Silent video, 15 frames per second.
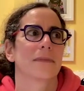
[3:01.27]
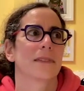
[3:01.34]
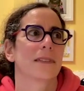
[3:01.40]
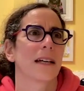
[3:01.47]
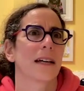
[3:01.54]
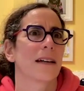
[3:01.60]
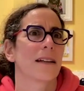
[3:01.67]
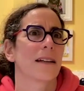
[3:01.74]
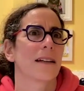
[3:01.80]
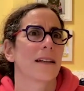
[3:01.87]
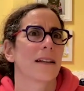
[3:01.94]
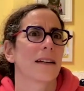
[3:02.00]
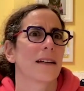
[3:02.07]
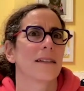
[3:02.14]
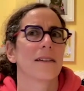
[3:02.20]
said,
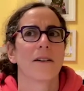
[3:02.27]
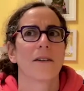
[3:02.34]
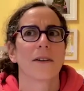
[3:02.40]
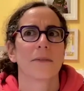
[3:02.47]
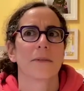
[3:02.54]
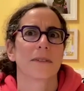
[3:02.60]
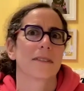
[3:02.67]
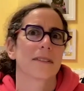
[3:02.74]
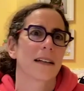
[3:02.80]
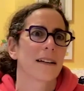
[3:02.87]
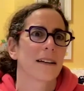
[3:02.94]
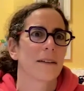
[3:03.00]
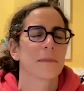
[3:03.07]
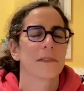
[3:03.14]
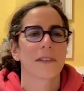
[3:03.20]
he said
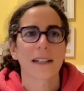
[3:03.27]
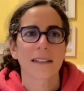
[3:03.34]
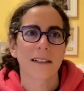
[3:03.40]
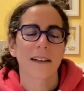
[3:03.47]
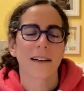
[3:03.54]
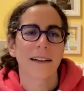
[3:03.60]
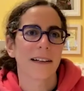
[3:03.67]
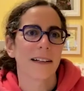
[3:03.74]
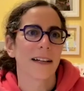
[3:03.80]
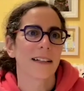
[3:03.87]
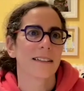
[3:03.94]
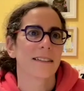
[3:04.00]
I'm a director and I